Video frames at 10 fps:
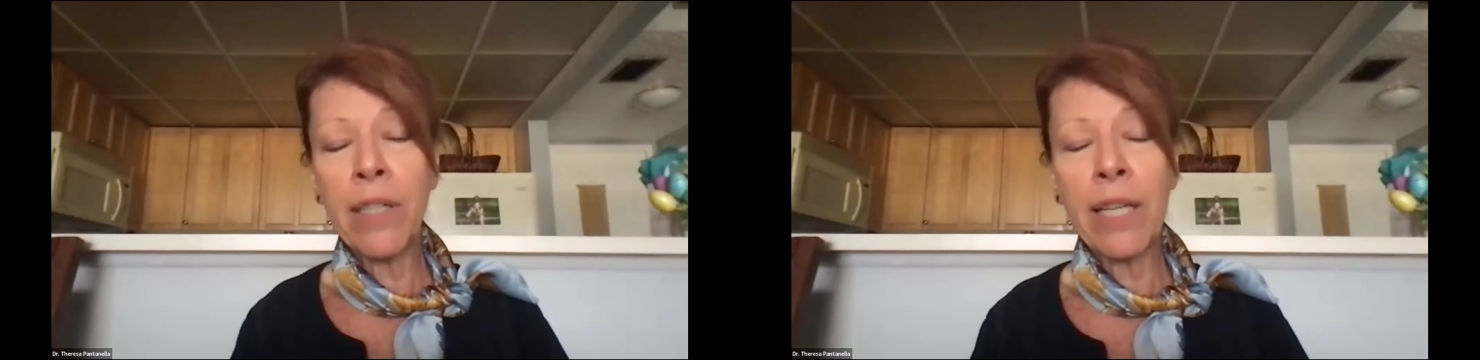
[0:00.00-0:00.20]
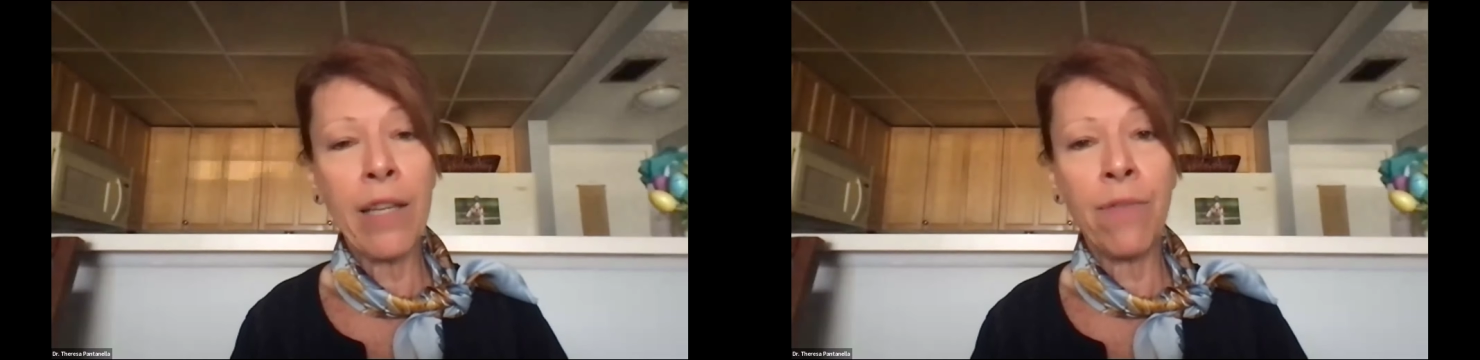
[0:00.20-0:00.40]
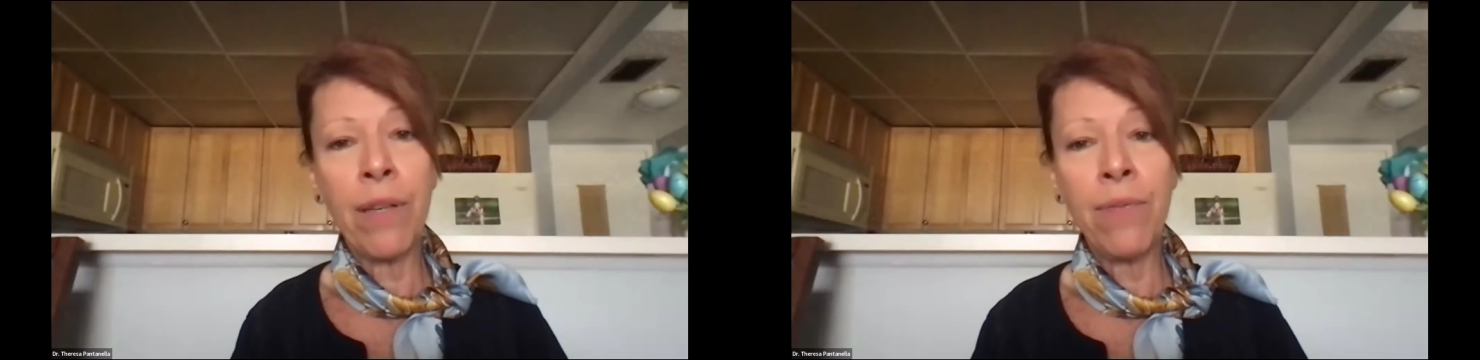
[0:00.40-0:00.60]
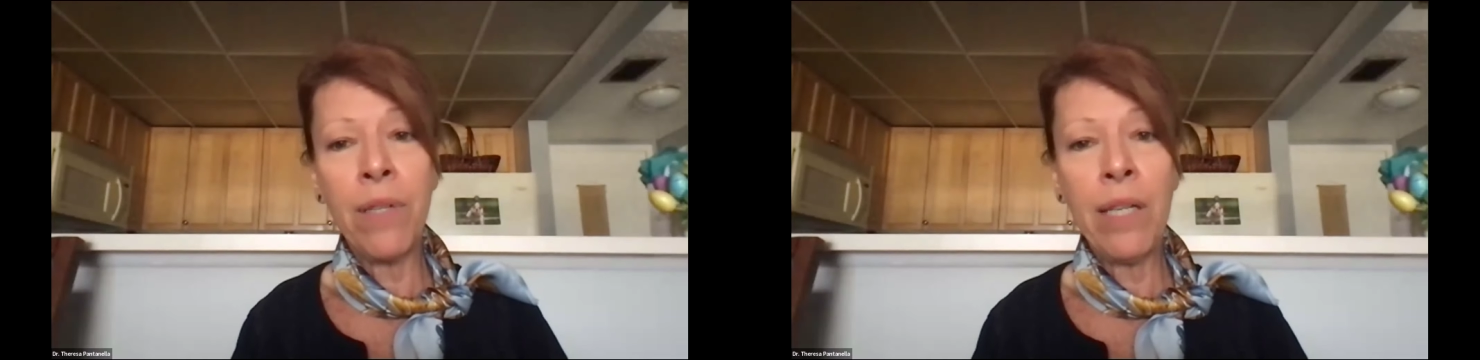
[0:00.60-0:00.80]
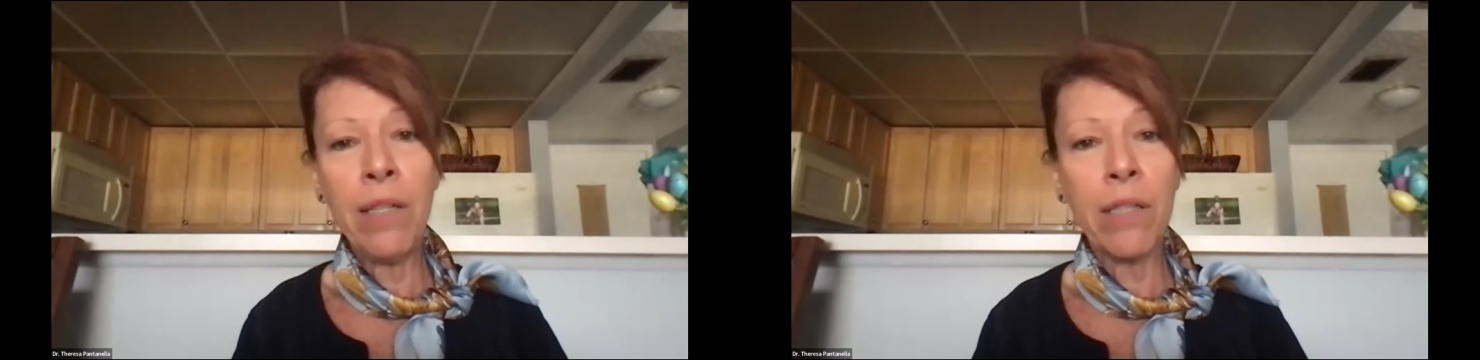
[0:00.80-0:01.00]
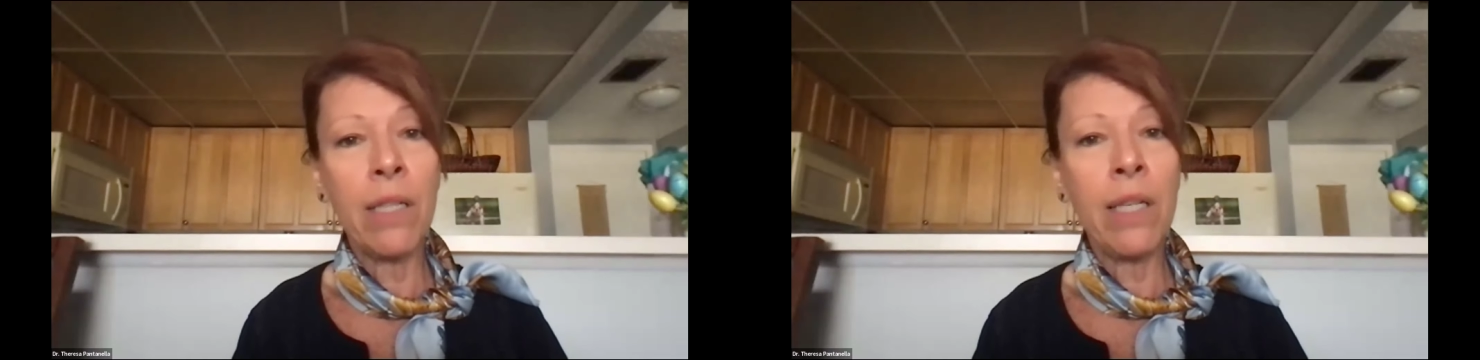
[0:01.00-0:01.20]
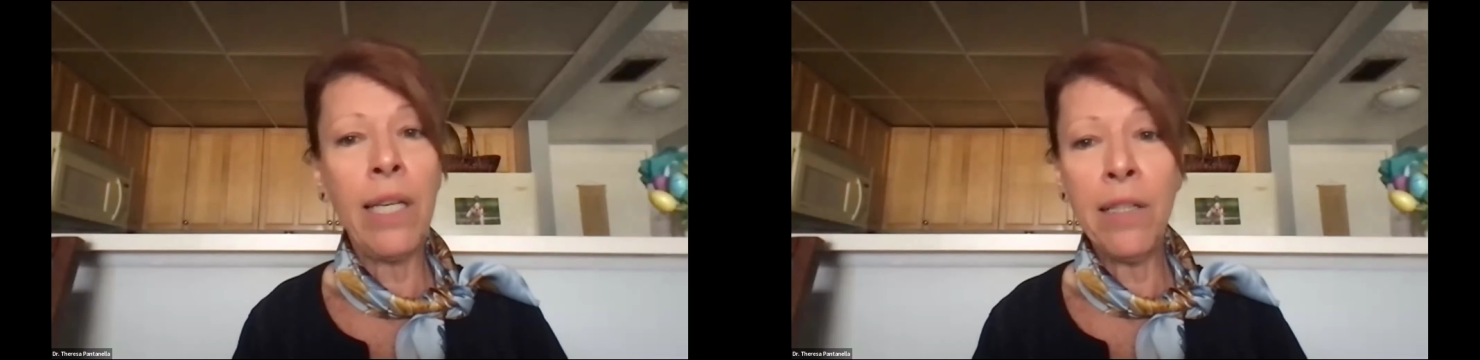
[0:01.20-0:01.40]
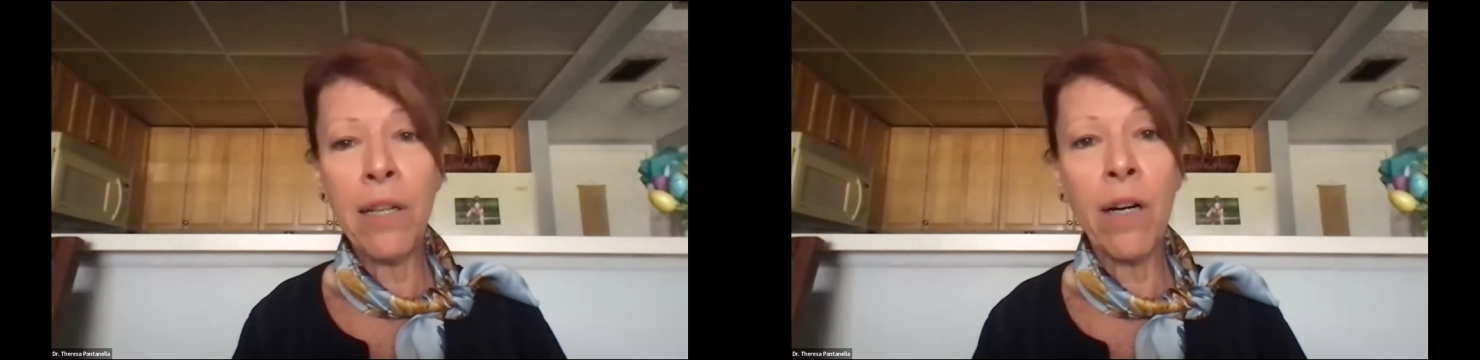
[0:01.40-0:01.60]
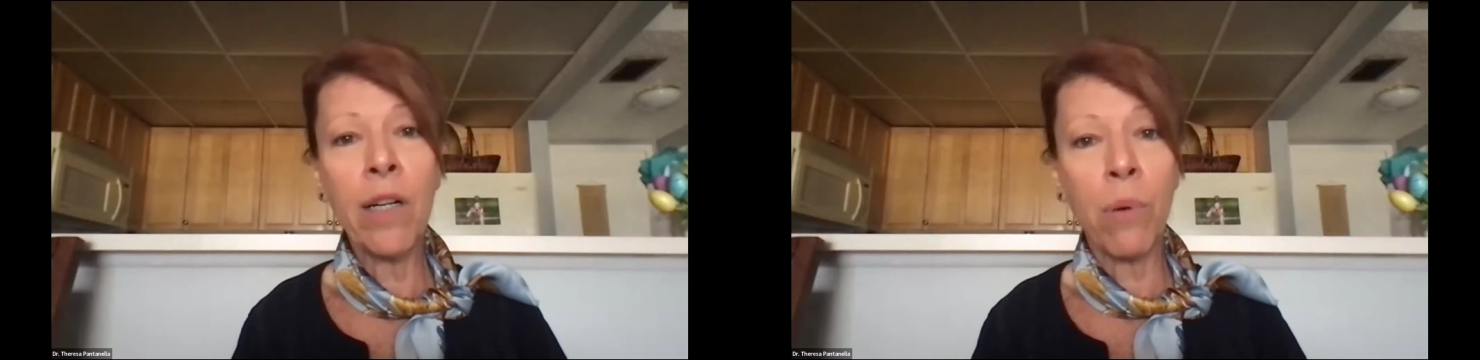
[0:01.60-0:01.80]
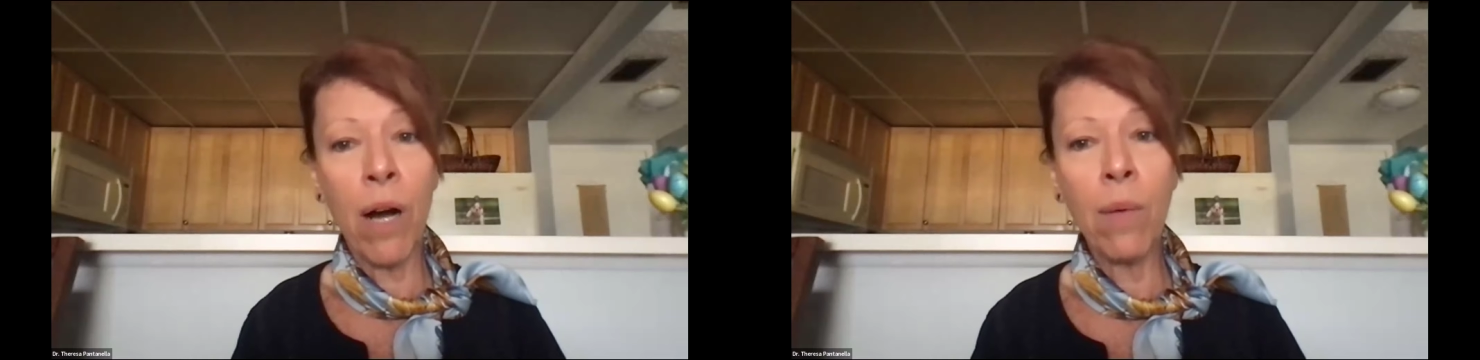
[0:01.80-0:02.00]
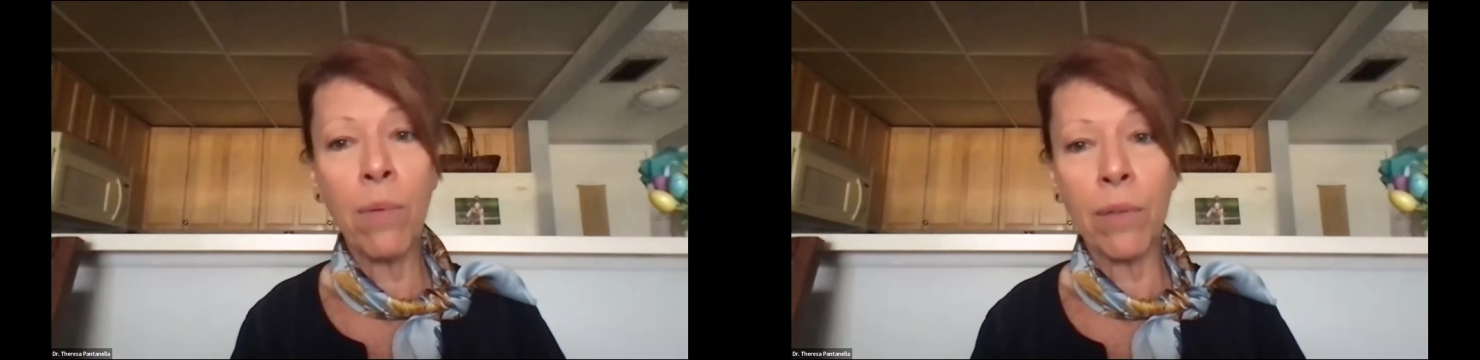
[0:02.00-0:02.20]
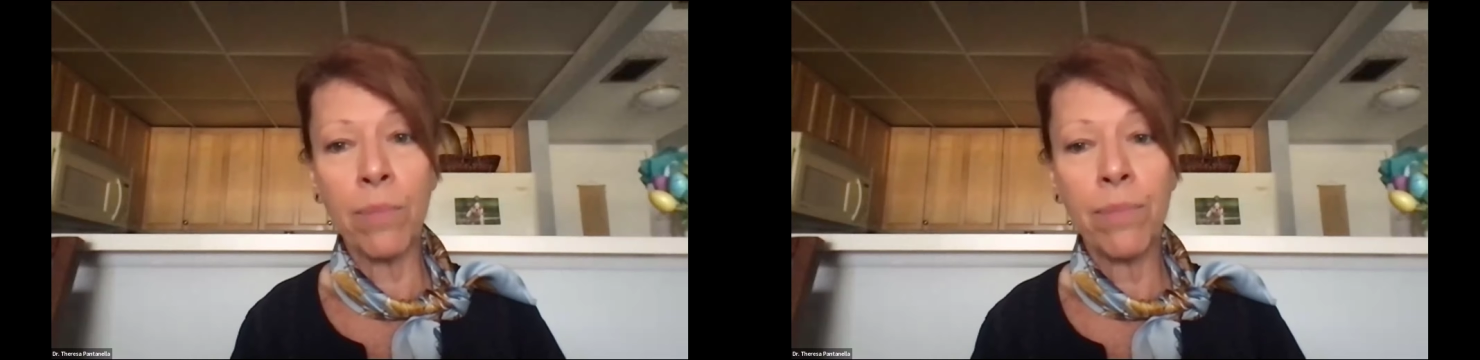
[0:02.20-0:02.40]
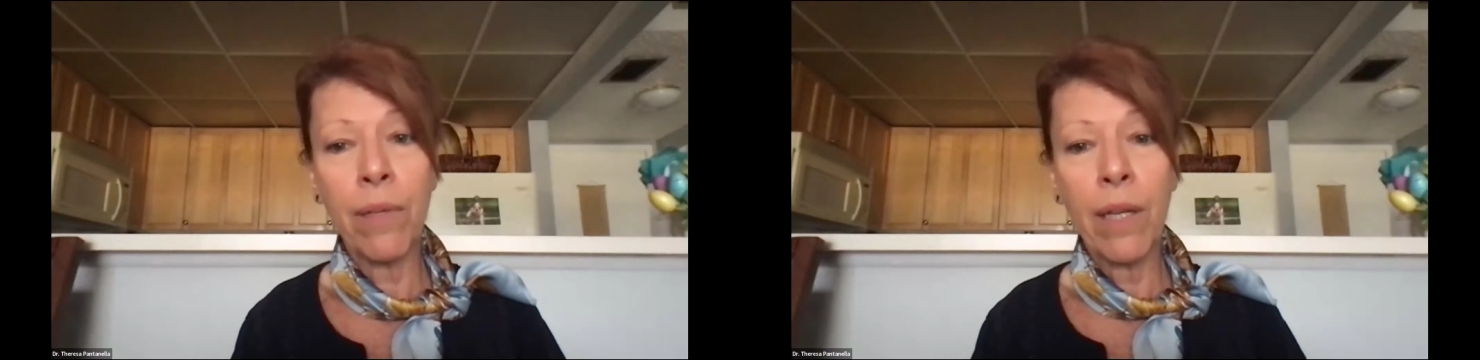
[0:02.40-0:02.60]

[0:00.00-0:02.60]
hit their 50s, knees are a problem.